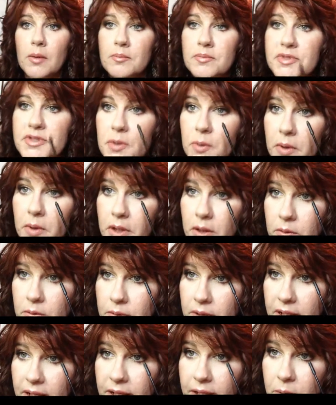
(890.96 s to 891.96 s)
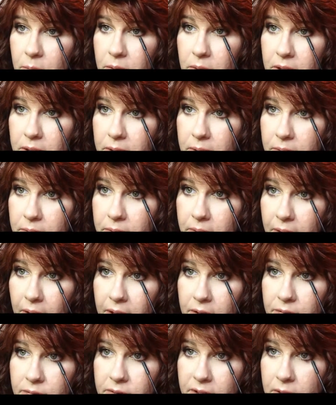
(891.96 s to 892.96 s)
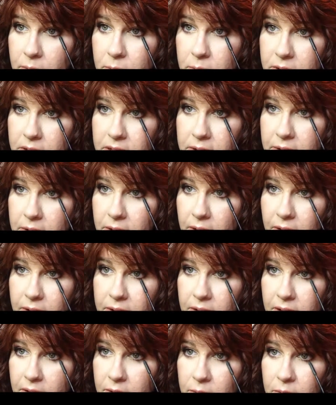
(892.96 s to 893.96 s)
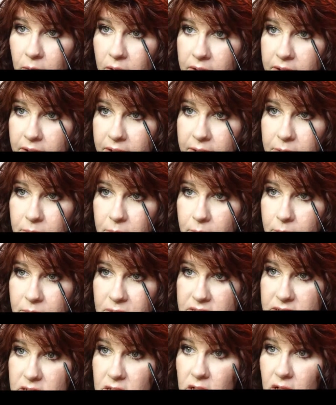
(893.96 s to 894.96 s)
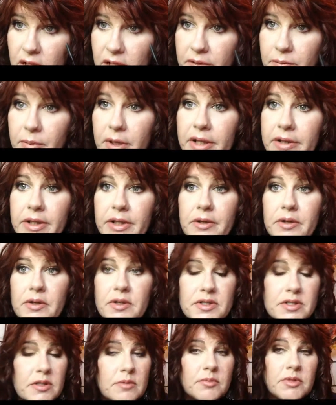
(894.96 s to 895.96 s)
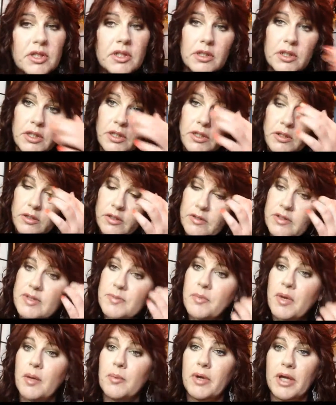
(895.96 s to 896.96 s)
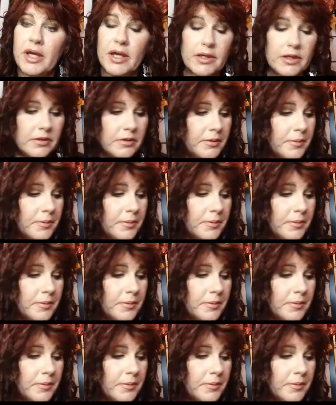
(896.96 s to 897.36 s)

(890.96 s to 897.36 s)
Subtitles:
So, well, I hate when it does that. I have like I don't know, I like miscut right there or something. I don't know, it's my bad.